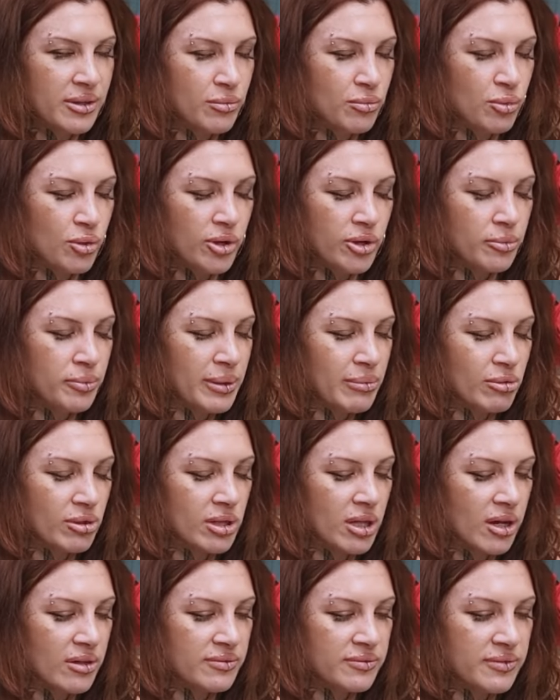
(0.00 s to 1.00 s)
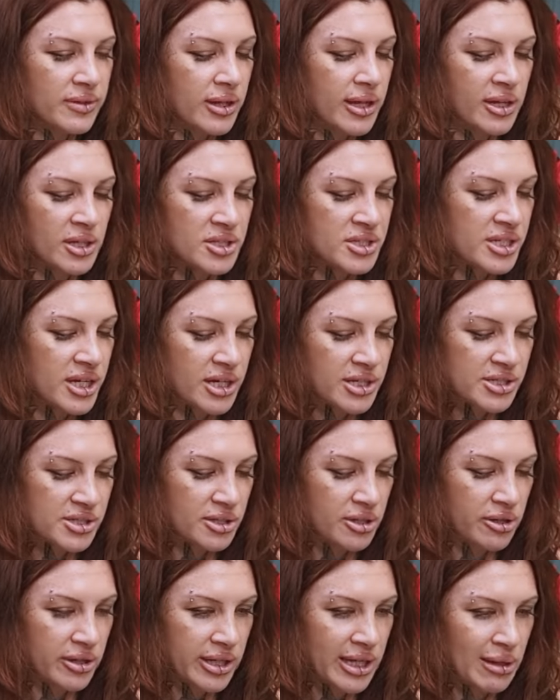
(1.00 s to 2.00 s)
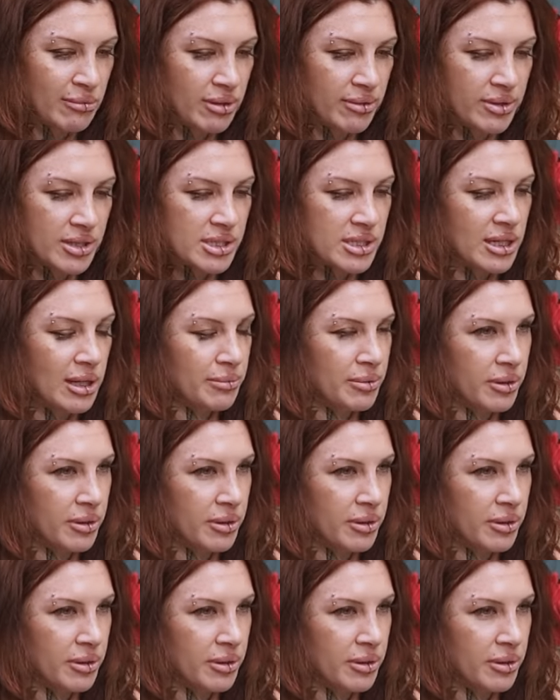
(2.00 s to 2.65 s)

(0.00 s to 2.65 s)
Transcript: The royal people love incest, though. I can't believe they stopped